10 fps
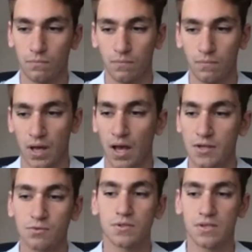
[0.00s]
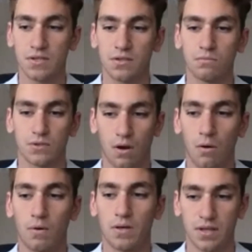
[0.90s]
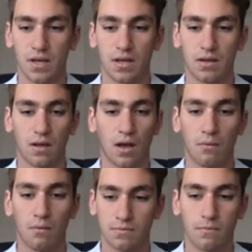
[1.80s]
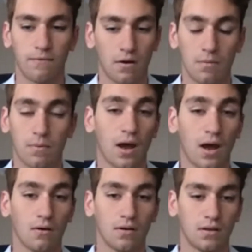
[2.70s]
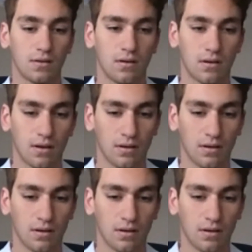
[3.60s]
high school season was always like I was very proud and